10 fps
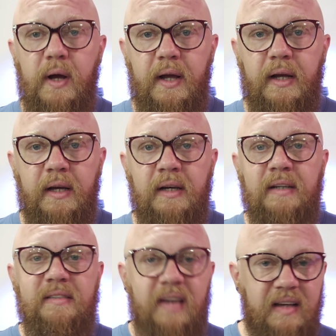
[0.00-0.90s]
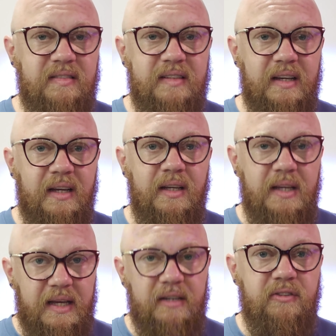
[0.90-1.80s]
way. Testing
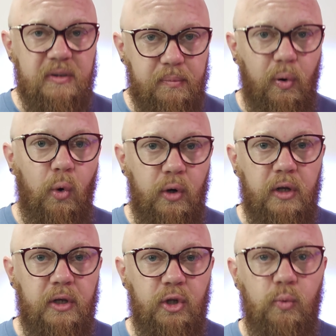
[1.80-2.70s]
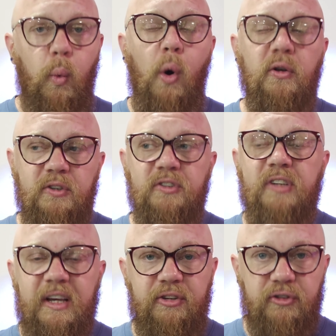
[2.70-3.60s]
is important. You want to
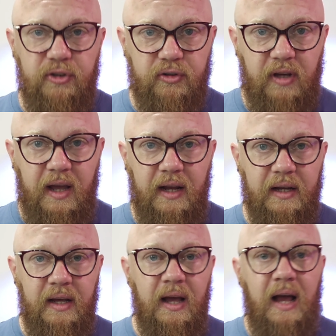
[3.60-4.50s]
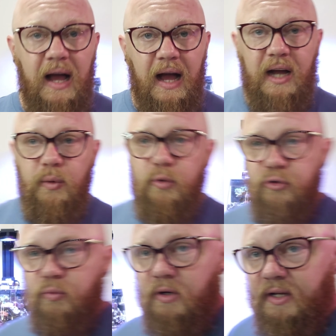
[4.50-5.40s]
test your tank. I
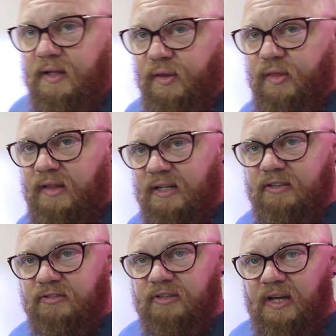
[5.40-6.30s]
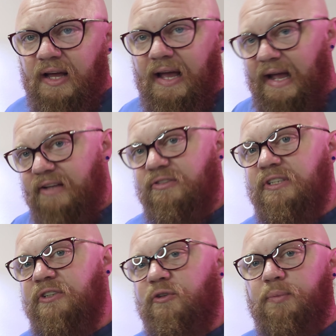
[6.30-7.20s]
was running this as
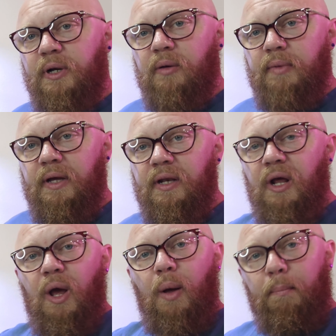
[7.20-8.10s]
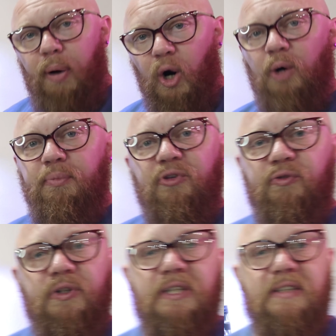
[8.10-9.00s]
an experiment
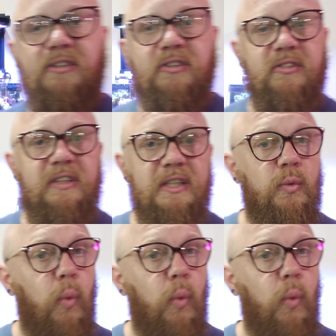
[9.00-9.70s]
purposefully to see